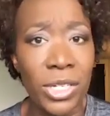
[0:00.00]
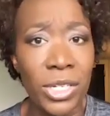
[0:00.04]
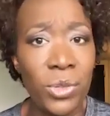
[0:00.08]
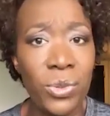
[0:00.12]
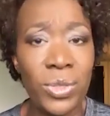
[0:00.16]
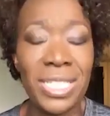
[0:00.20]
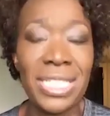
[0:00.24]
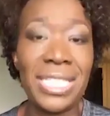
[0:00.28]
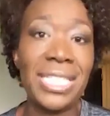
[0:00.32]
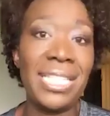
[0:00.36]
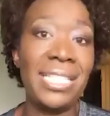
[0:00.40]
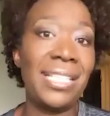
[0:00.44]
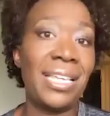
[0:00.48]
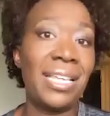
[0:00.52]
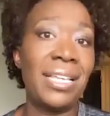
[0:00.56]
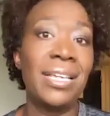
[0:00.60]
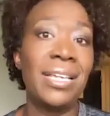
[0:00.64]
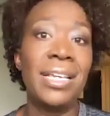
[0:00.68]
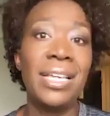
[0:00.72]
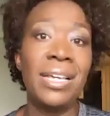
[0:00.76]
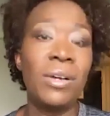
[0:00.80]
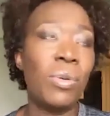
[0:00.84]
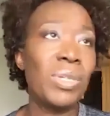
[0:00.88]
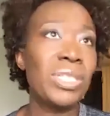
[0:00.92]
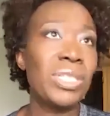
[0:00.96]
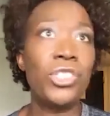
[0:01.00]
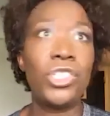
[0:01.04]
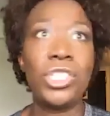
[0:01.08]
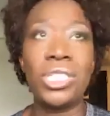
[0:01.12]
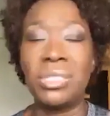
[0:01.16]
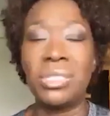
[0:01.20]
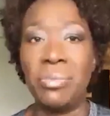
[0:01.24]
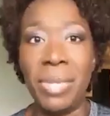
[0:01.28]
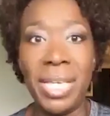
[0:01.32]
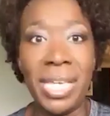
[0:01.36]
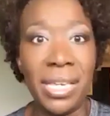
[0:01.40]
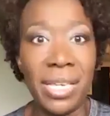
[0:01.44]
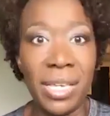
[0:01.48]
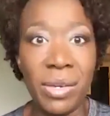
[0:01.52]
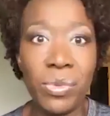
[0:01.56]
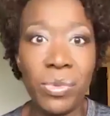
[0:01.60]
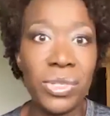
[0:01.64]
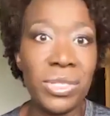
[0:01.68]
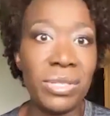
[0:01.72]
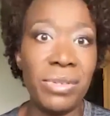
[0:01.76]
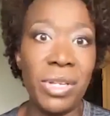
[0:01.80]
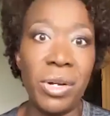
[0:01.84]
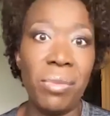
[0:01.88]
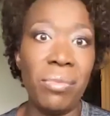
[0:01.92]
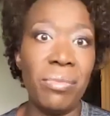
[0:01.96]
You could see that it wasn't just me. It
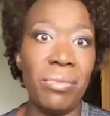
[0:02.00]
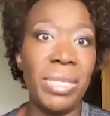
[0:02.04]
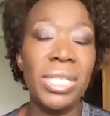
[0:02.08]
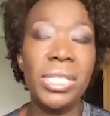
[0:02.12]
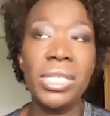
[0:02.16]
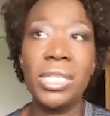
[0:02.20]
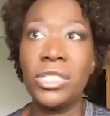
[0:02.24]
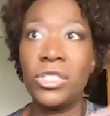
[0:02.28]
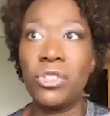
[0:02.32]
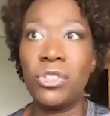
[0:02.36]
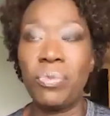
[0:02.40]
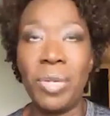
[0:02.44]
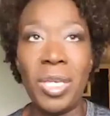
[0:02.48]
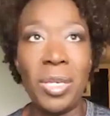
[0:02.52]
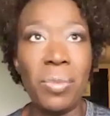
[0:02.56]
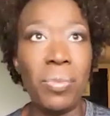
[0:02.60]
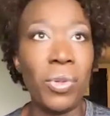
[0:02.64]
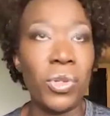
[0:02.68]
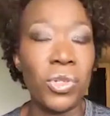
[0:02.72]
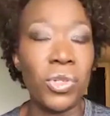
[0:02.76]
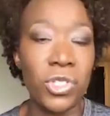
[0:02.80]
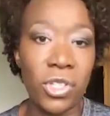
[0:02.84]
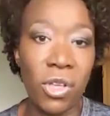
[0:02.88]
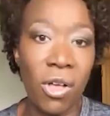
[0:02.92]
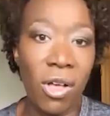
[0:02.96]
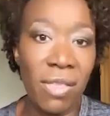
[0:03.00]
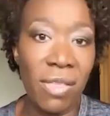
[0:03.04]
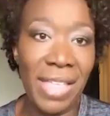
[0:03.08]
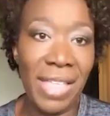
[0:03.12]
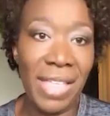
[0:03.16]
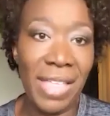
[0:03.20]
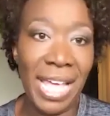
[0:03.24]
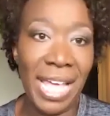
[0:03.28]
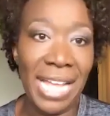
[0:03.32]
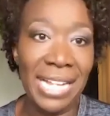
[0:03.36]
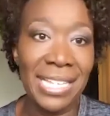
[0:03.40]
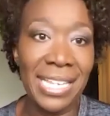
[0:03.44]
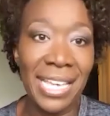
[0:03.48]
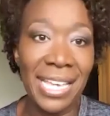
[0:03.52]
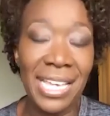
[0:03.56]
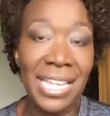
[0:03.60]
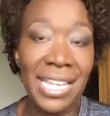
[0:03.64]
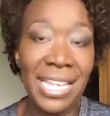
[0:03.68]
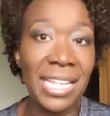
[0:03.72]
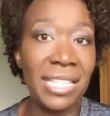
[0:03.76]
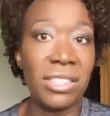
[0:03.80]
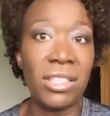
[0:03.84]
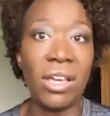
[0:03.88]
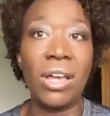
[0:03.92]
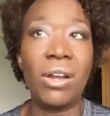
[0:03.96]
was, millions of people saw that kid
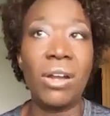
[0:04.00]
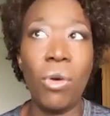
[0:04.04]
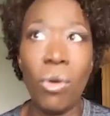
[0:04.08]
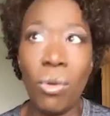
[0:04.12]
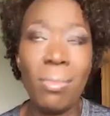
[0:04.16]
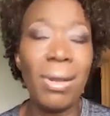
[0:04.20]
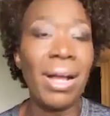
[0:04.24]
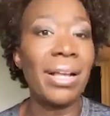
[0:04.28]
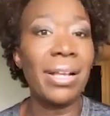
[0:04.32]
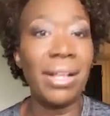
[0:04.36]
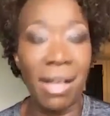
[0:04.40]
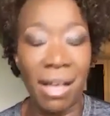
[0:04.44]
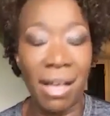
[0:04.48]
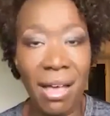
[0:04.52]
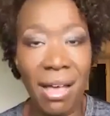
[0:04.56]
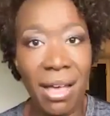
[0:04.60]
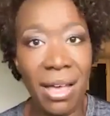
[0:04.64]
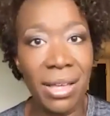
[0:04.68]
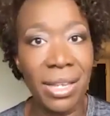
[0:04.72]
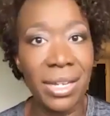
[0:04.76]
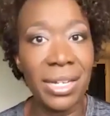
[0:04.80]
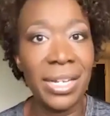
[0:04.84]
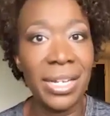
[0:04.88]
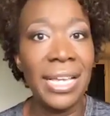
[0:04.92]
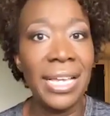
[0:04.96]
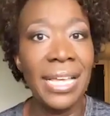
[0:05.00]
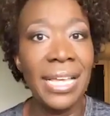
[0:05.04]
and thought, oh my God,